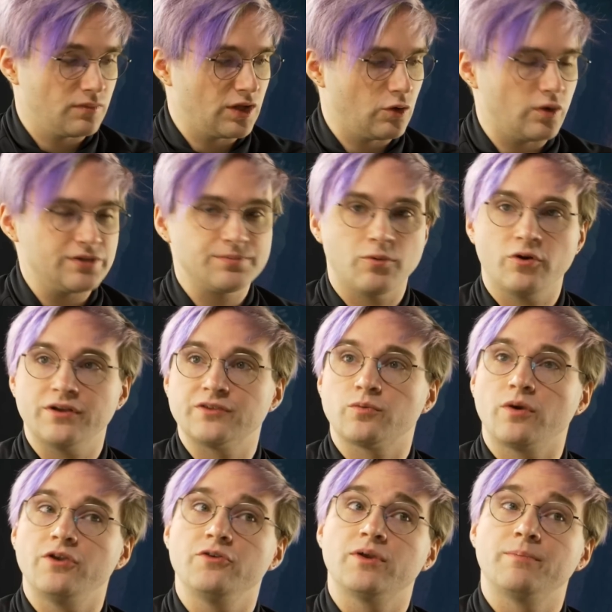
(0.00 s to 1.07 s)
quest board is
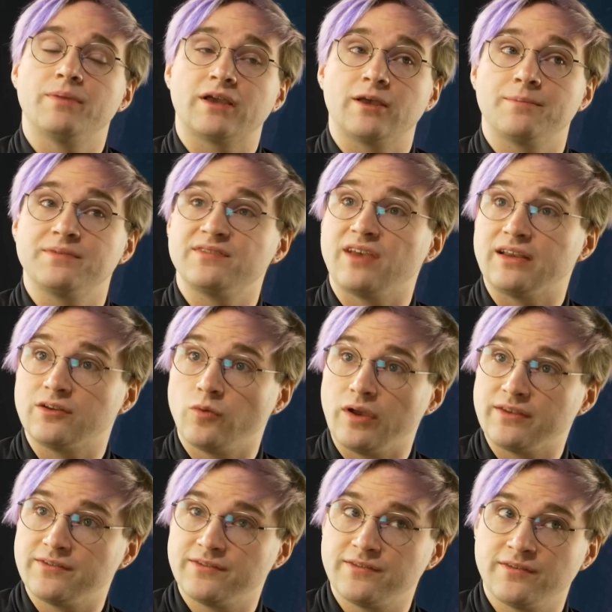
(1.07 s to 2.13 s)
where you can pick up side
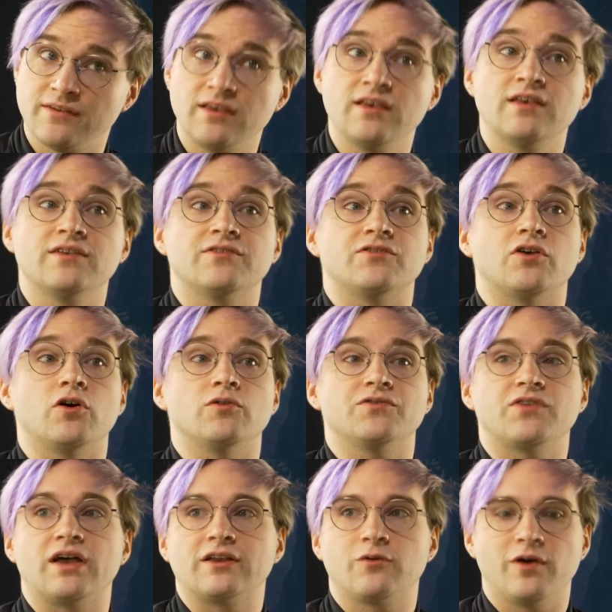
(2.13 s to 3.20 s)
quests. So
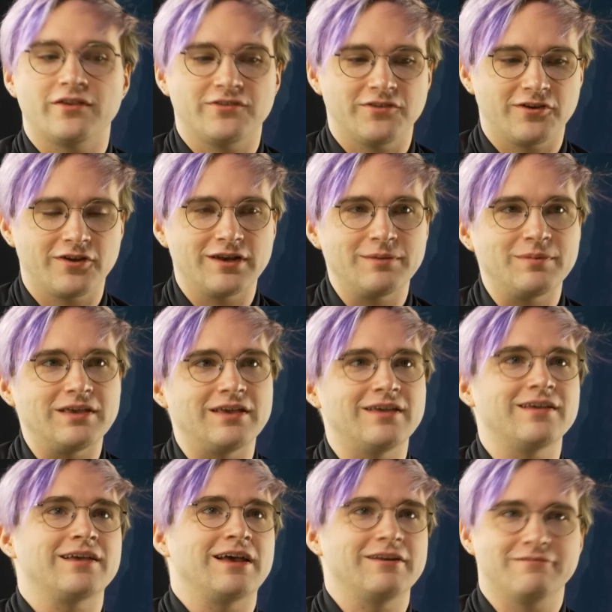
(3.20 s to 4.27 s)
side quests are going to
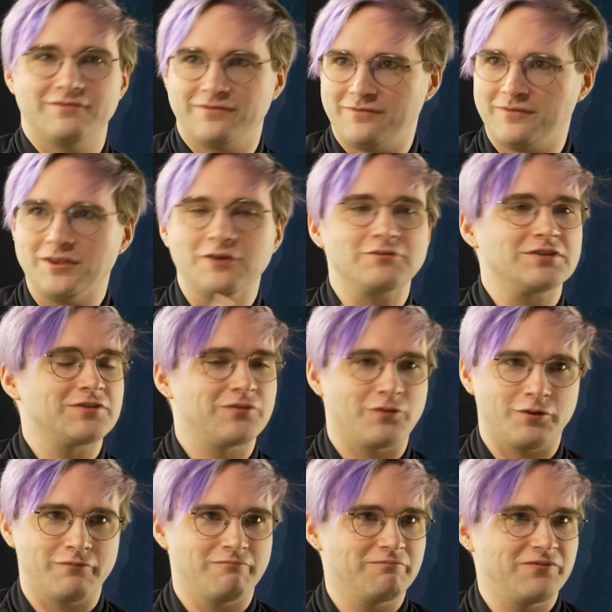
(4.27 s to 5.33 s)
be kind of, just
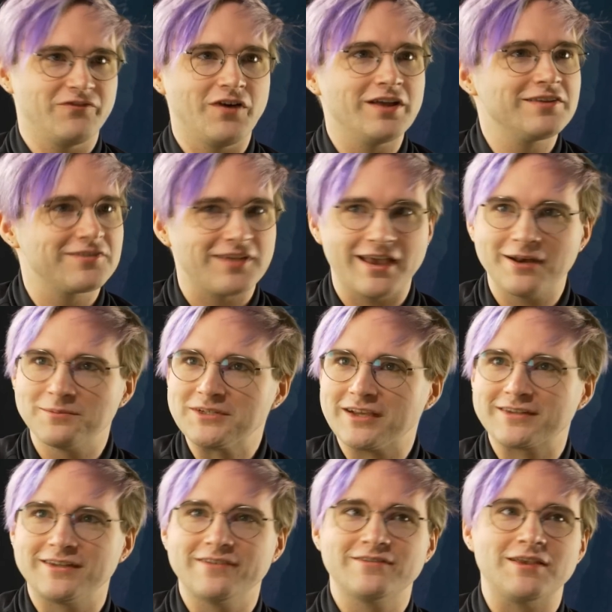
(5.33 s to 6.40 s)
for fun side
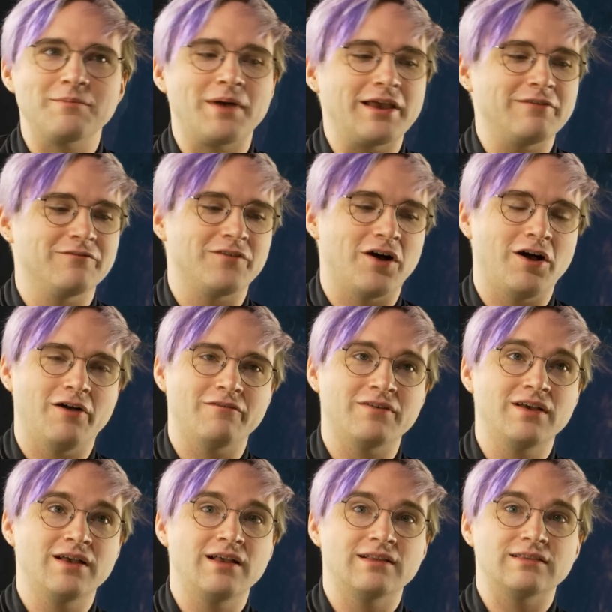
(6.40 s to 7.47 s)
objectives. It might involve
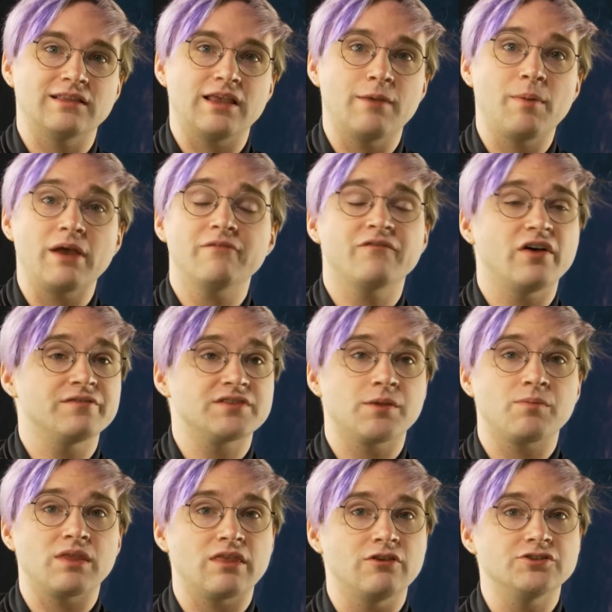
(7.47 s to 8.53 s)

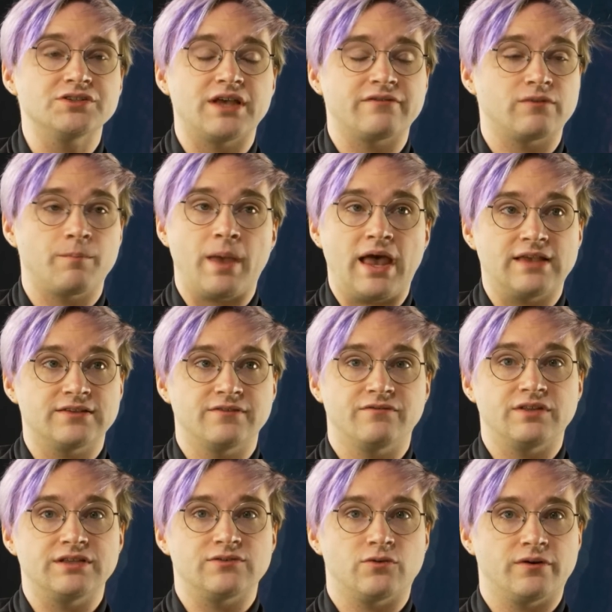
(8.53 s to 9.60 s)
something that you just have to
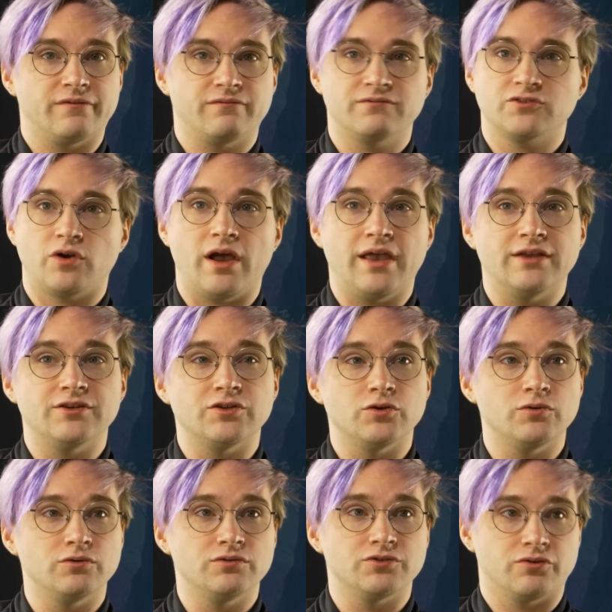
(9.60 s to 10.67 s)
passively sort of try and
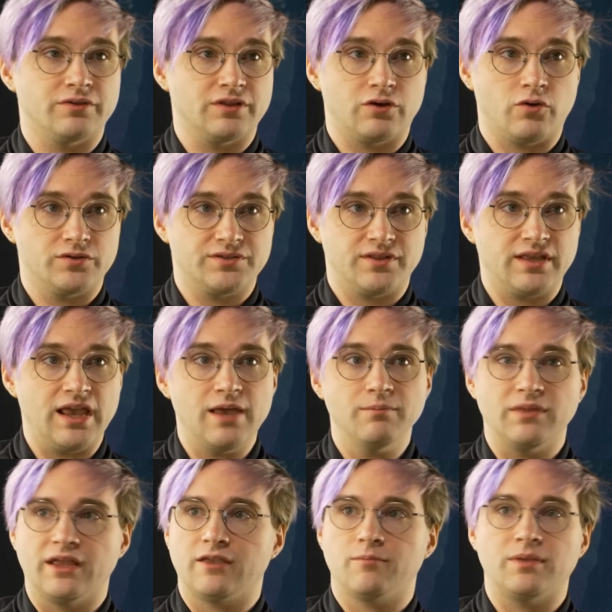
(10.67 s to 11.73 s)
do during the course of the game,
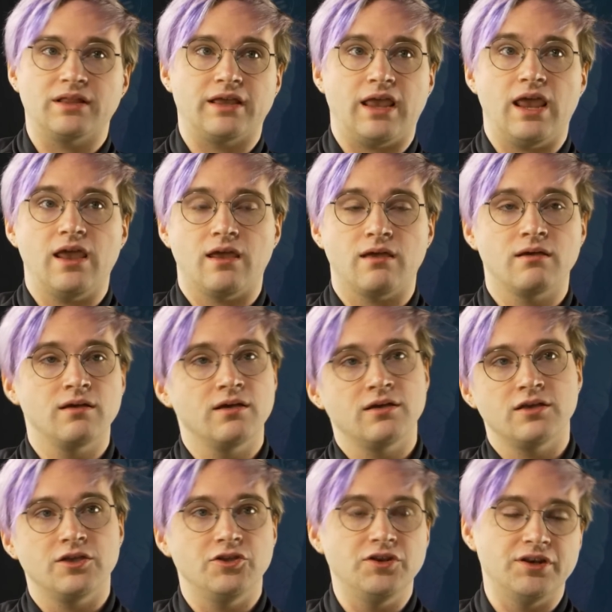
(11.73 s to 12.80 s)
like be like, hey,
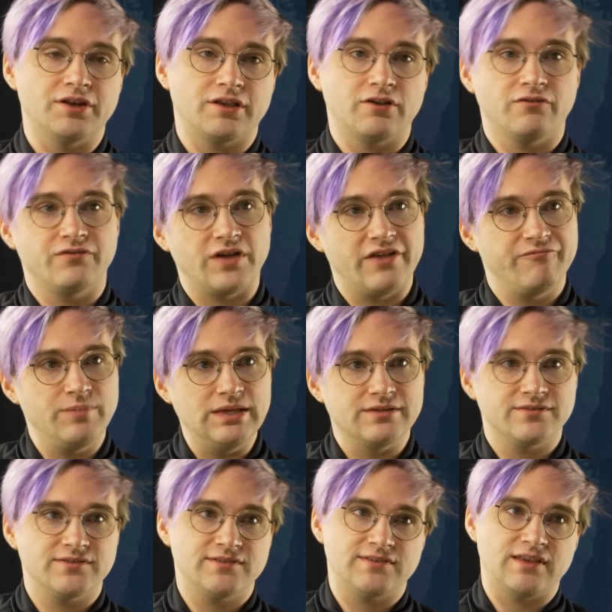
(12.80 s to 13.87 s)
you need to kill 5
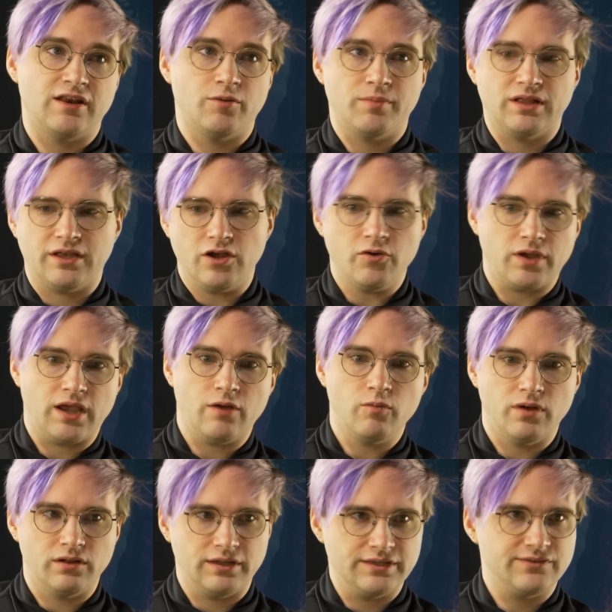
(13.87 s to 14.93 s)
beasts. And it'll be like, okay,
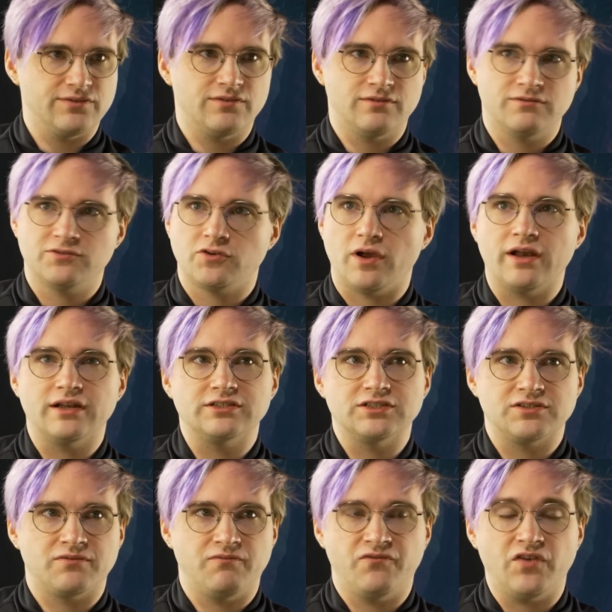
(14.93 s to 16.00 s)
well, let's try to
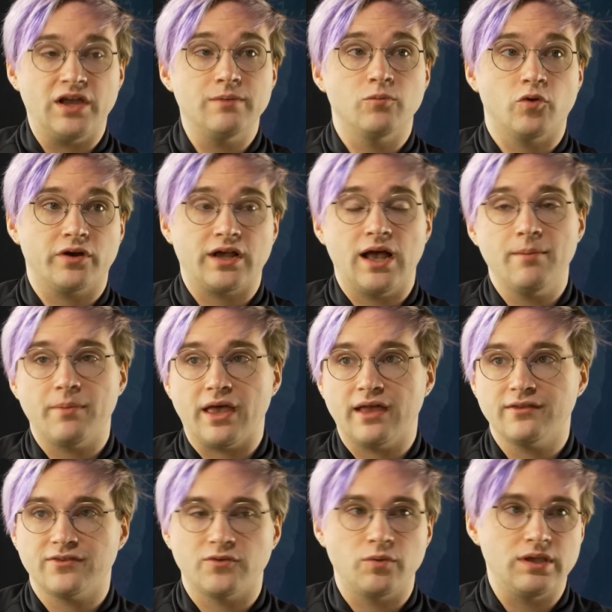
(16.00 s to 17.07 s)
just fight more combat so